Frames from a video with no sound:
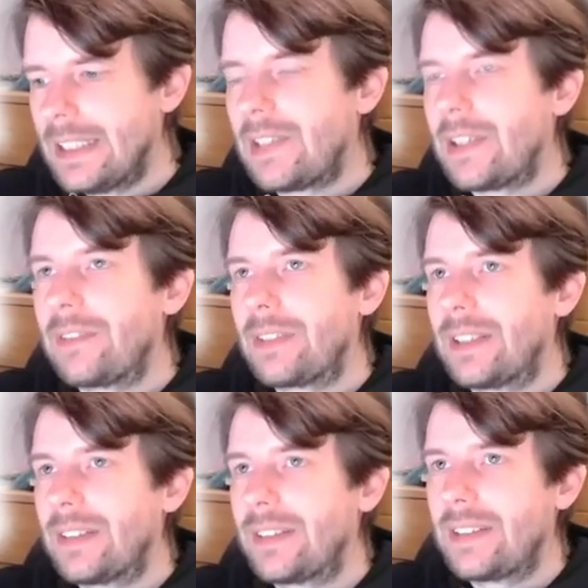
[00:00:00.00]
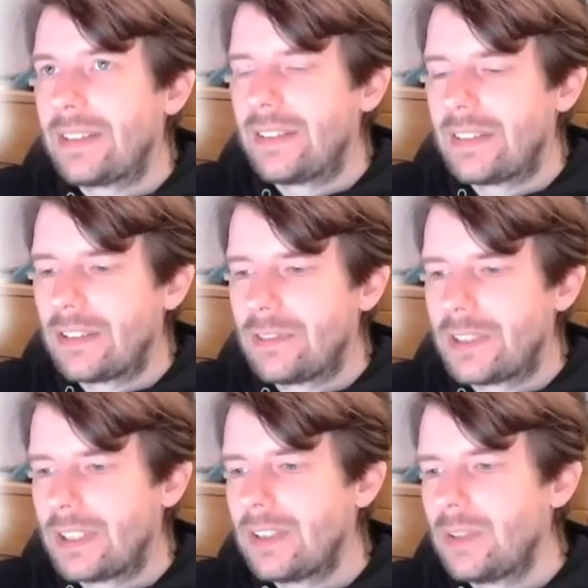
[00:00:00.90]
However, there's still a
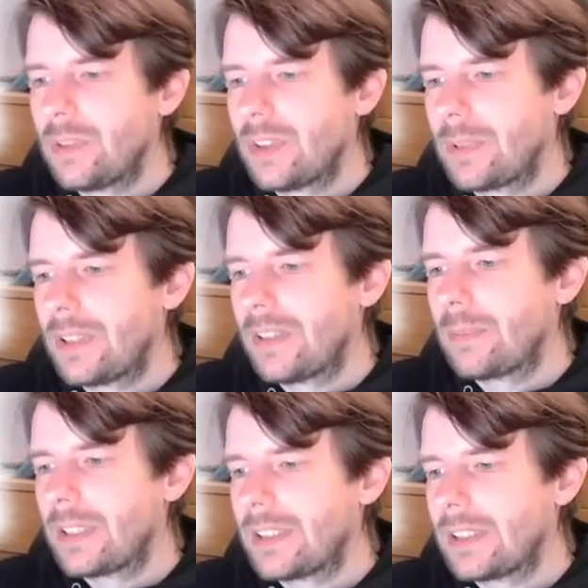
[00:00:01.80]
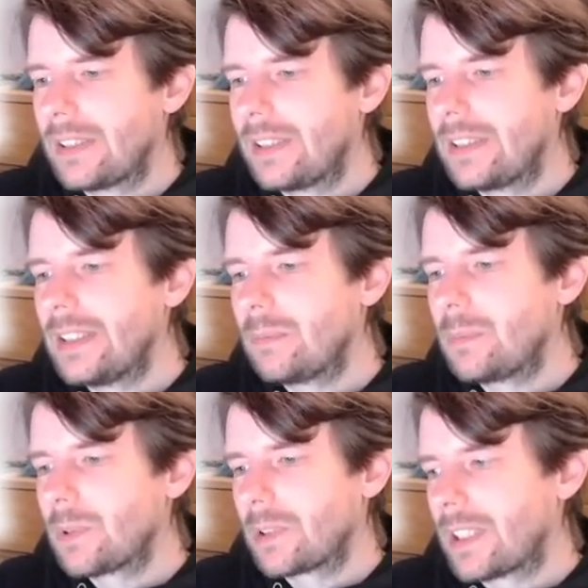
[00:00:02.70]
significant user base, particularly in
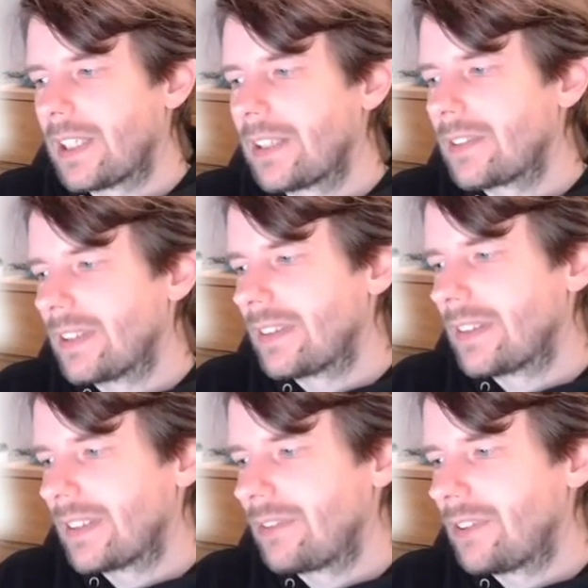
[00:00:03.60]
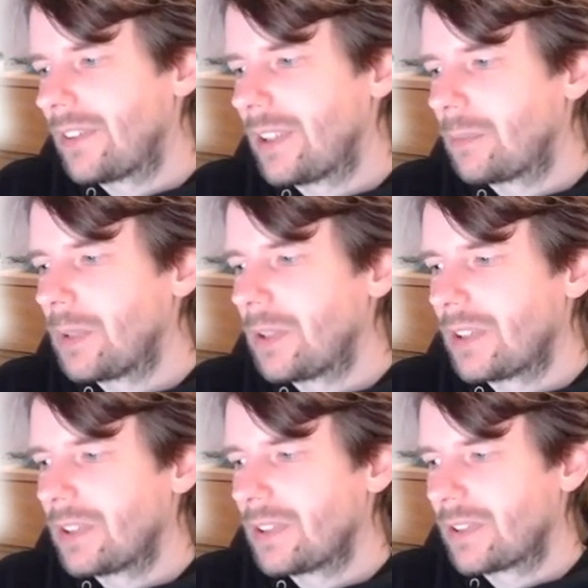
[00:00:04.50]
poorer countries. Uh, if you think
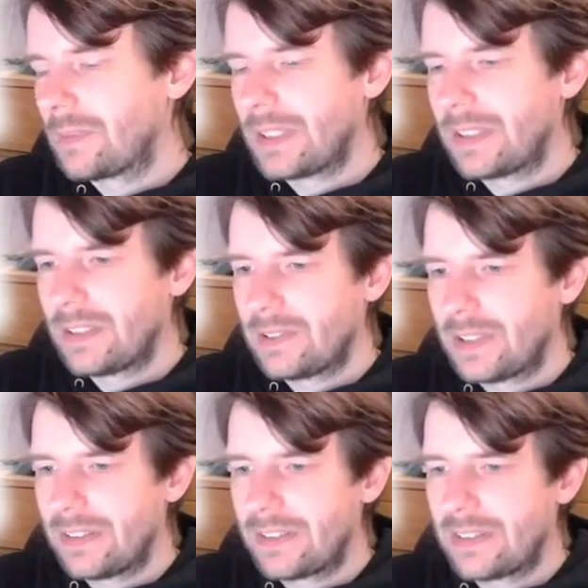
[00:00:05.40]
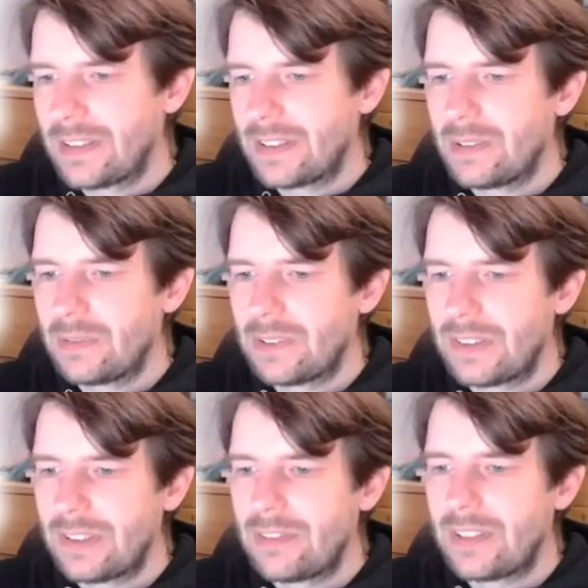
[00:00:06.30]
beyond Europe and the US, uh, you will
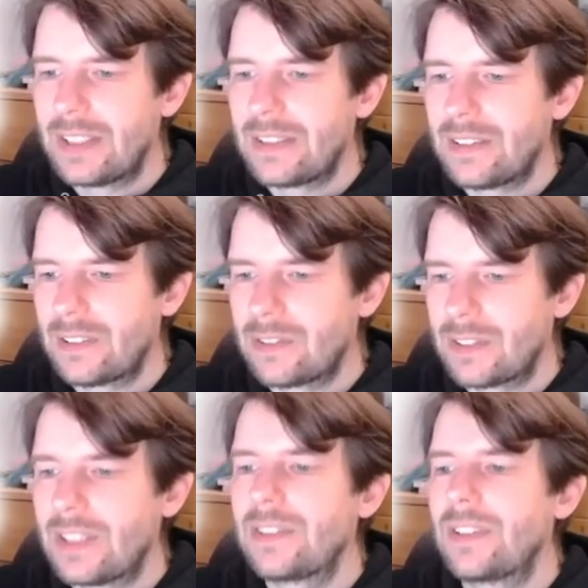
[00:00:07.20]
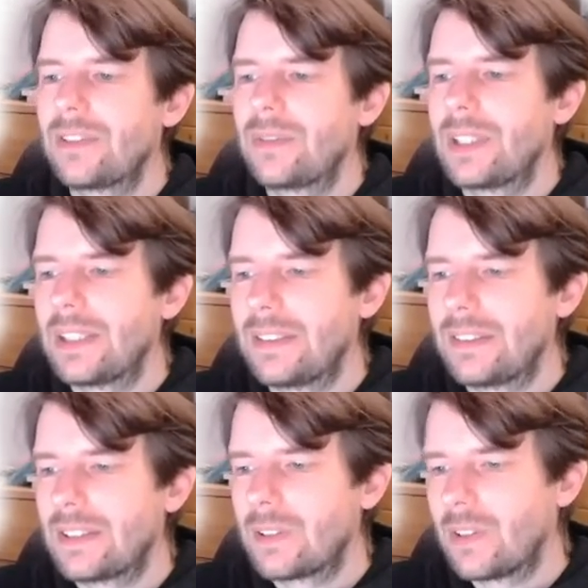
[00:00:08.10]
still find a lot of countries where these
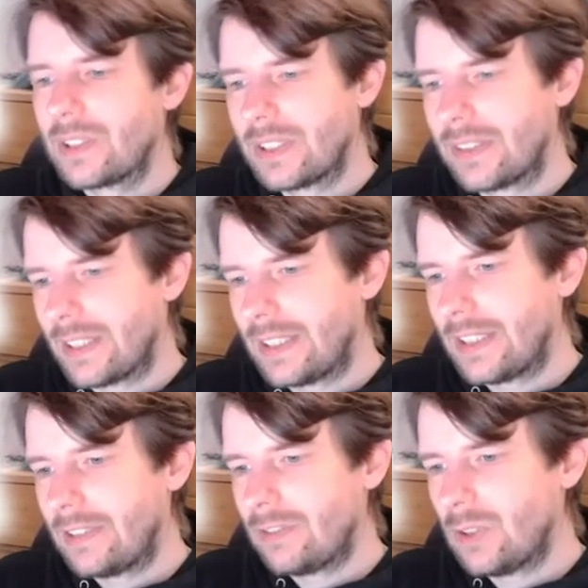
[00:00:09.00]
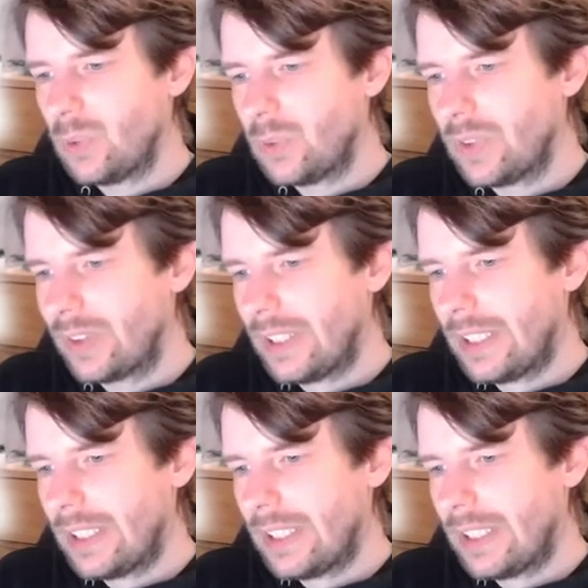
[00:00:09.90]
technologies are in heavy use.